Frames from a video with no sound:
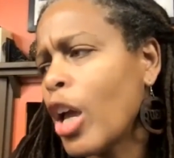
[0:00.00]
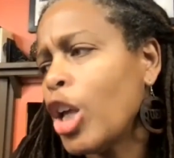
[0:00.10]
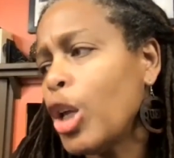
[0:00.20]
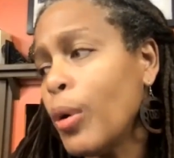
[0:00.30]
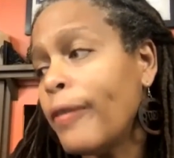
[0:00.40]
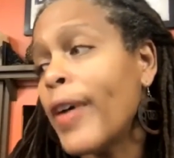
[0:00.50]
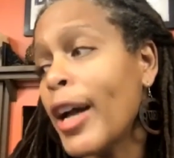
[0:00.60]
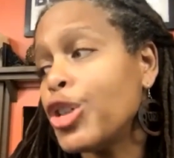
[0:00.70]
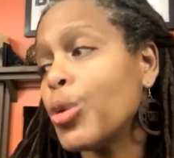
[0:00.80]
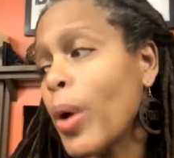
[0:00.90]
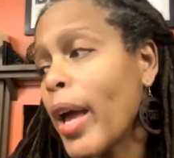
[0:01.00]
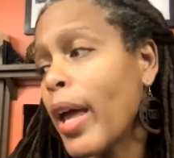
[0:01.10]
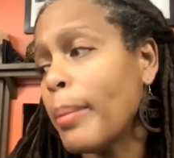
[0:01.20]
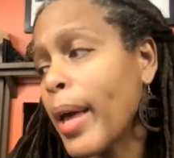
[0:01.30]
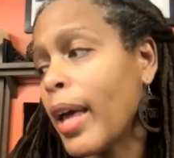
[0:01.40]
You will find your
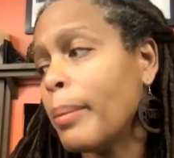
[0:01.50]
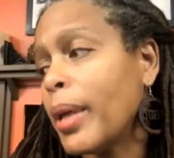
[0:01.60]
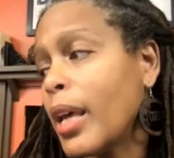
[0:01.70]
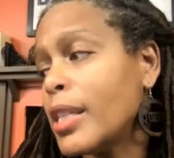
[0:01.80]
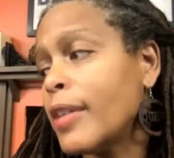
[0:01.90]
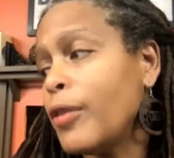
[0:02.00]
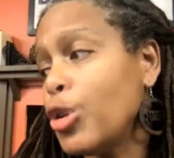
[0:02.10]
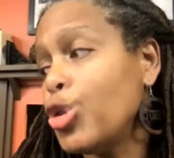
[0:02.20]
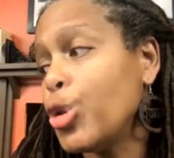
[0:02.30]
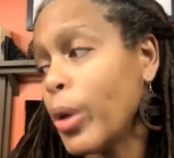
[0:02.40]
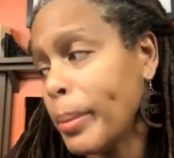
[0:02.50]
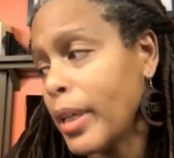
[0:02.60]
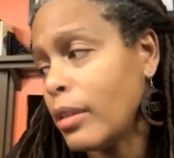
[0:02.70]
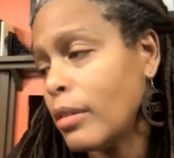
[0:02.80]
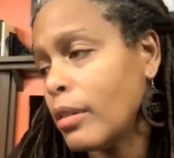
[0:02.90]
way, Mae, because if you dream
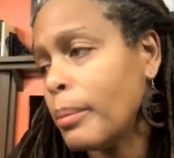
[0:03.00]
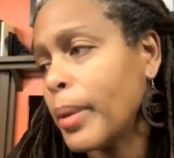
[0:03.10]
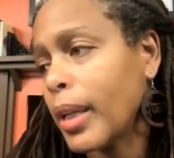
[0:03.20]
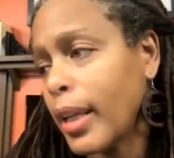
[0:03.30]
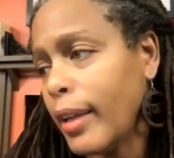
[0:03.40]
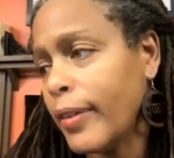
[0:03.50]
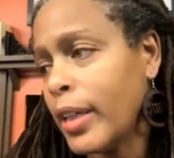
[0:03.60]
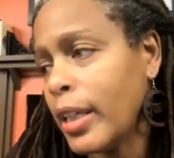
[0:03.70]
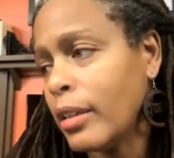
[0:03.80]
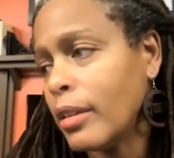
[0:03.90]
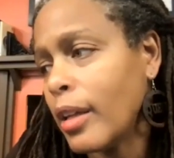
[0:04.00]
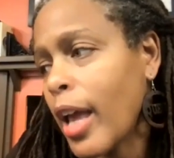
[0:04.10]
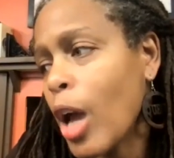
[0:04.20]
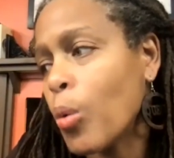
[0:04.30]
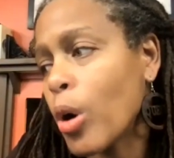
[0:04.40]
it, believe in it,
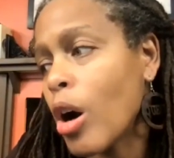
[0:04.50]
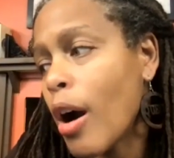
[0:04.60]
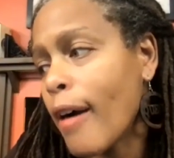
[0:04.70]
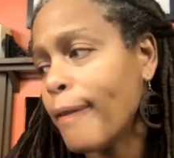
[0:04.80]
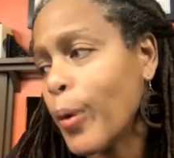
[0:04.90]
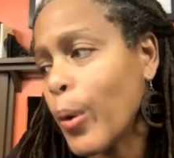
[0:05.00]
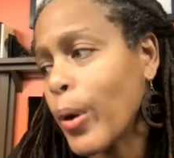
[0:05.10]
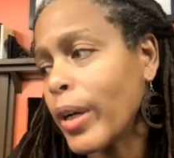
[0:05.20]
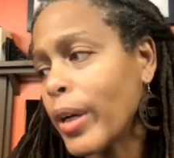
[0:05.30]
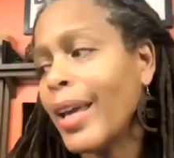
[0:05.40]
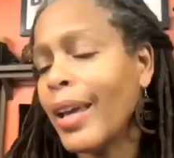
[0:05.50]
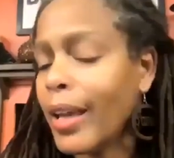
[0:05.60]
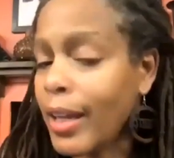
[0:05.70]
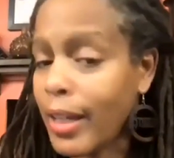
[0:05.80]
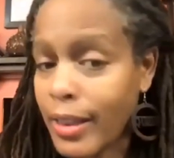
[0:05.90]
and work hard for it,
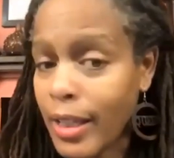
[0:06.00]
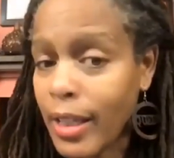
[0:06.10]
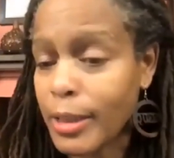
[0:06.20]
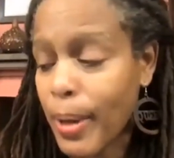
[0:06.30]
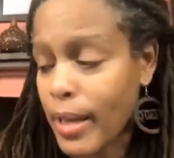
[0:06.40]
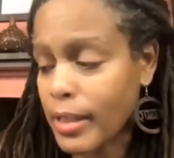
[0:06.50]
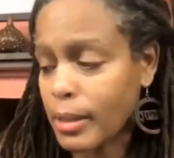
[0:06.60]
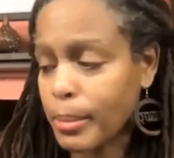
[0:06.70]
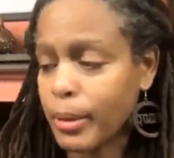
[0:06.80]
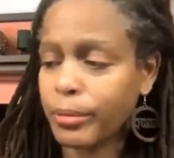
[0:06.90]
anything is possible.